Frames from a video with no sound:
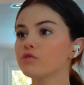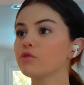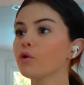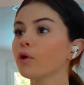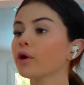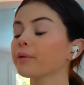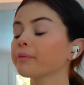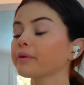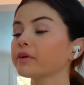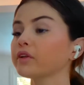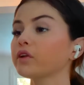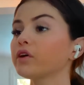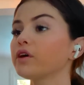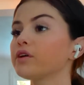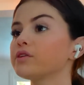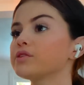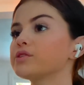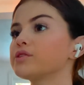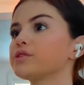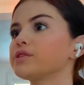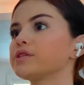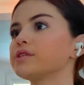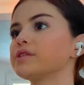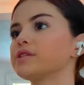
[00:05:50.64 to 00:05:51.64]

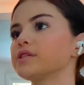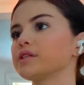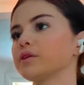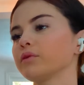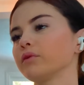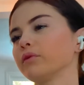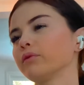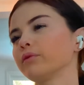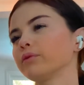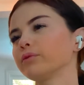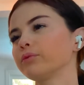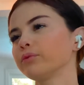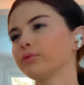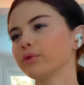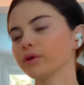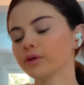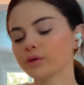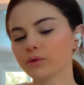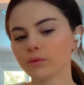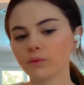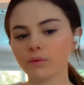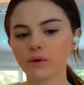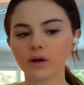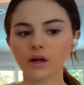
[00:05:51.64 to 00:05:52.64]
formulas to see what would
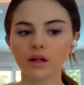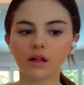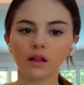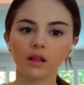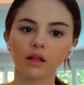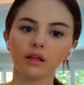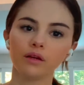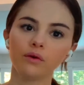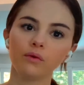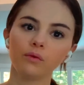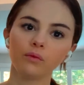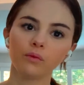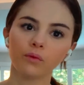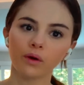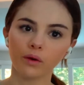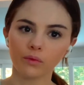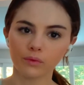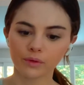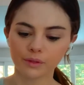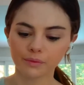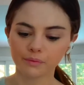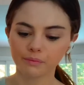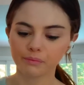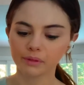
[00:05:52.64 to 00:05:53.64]
work well and what
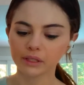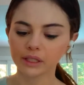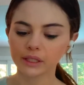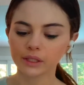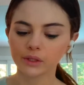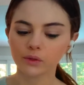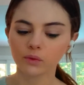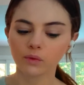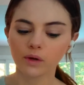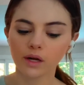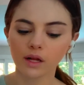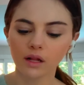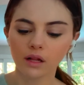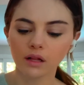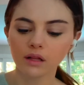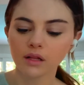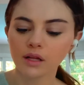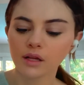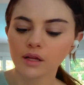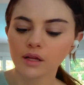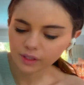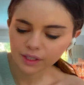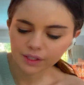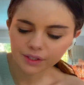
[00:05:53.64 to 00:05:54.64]
would blend well.
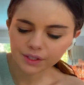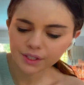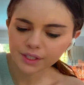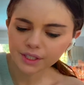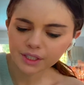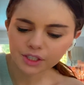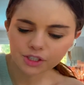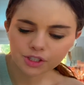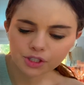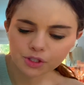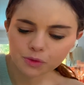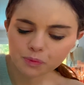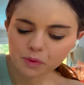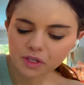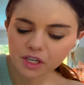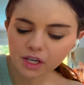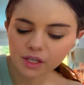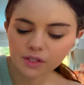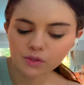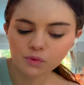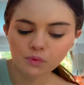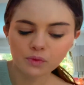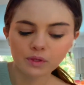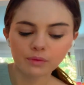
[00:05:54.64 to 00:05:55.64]
I think just
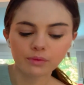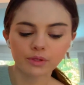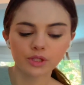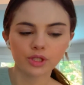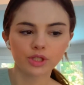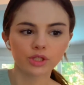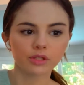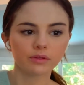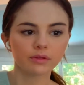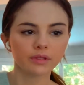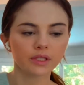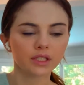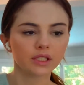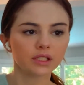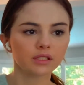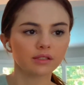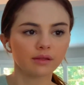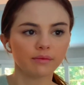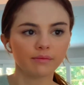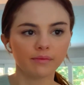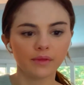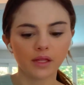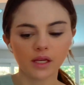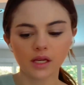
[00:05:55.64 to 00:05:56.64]
because we were doing
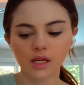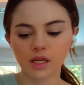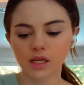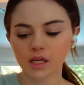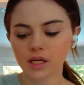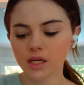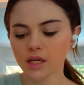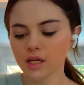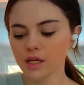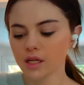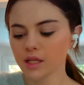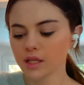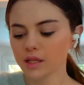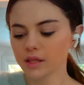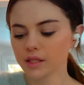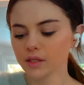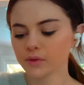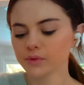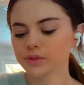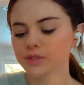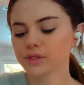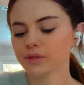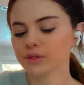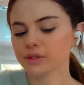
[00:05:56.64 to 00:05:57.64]
something that
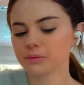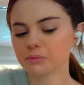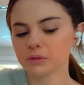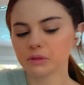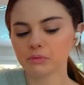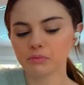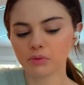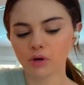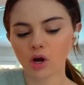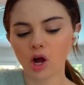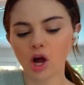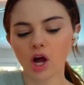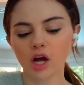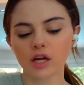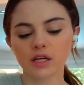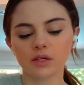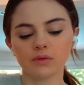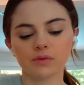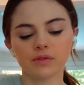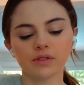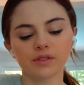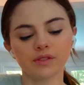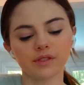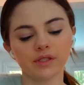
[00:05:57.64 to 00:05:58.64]
was going to be broad, it
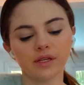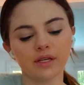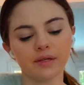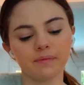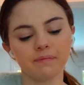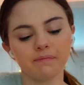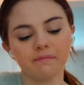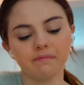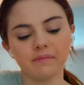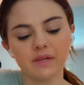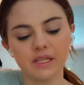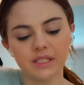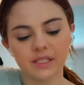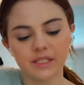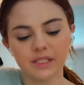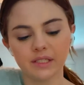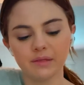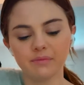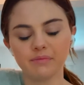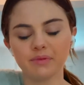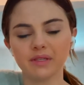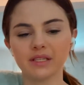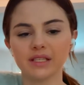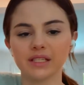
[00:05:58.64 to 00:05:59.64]
was like meant to
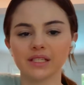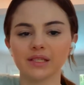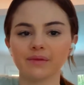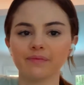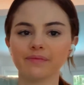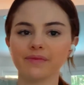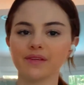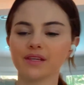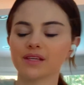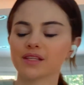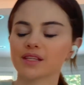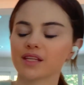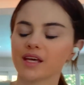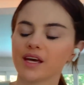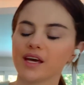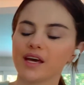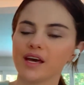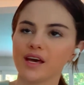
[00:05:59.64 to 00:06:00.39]
be something that